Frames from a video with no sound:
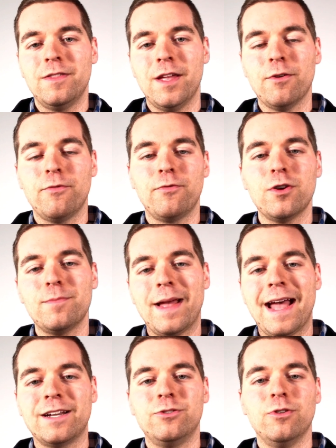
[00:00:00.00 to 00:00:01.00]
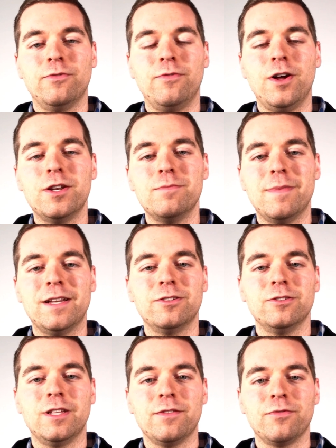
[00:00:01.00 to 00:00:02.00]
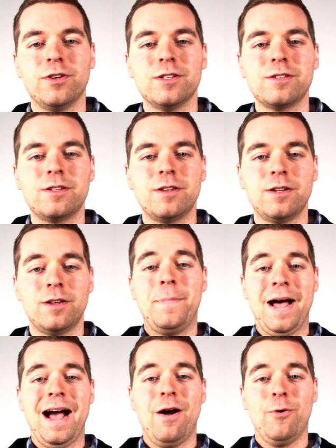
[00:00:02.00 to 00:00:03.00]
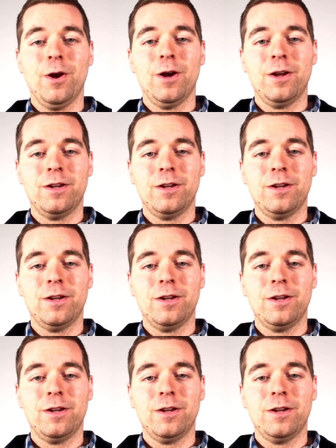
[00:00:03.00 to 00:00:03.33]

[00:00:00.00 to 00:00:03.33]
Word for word: they refer back to a fundamental difference: power.